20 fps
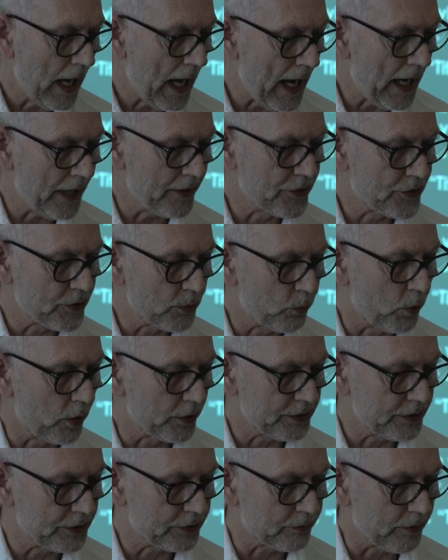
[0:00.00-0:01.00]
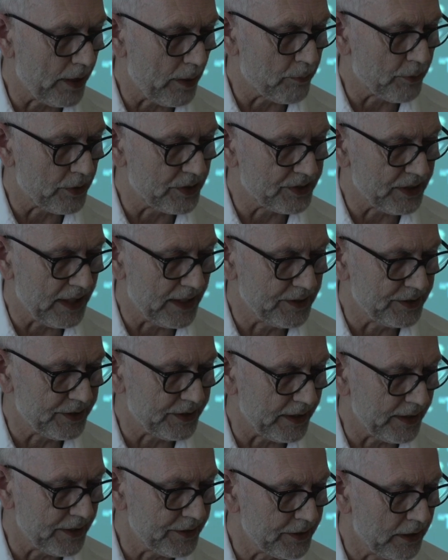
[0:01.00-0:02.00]
and to what is
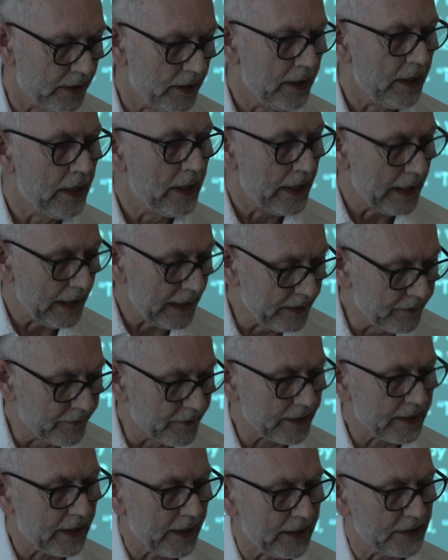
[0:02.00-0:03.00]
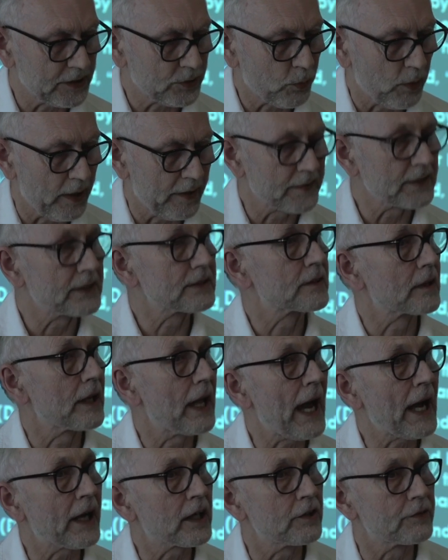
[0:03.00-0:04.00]
represented in the case where there's
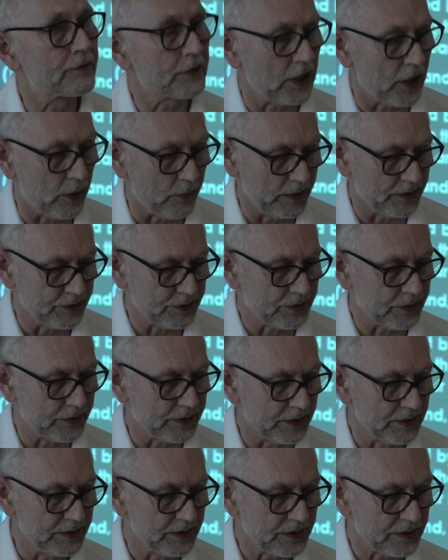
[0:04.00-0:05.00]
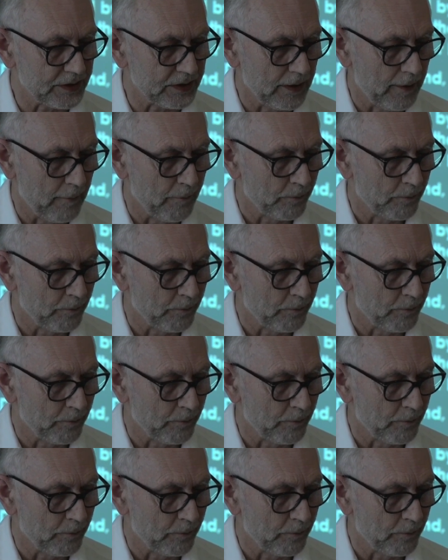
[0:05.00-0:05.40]
lack of coincidence,